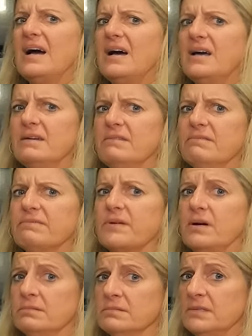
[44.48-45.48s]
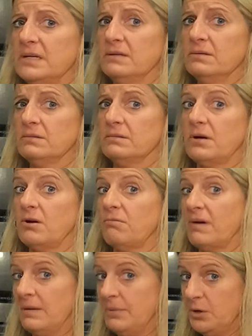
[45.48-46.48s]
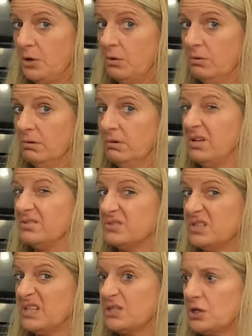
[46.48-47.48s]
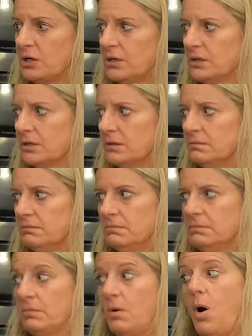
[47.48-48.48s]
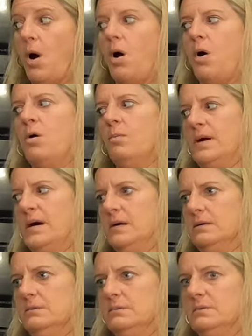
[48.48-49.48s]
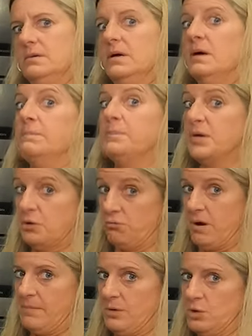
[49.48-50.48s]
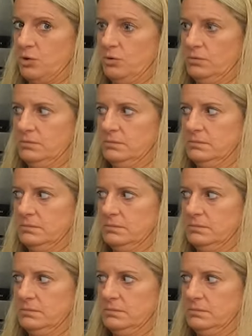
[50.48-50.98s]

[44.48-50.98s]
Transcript: I have gone down a rabbit hole on TikTok. Oh my, a big rabbit hole.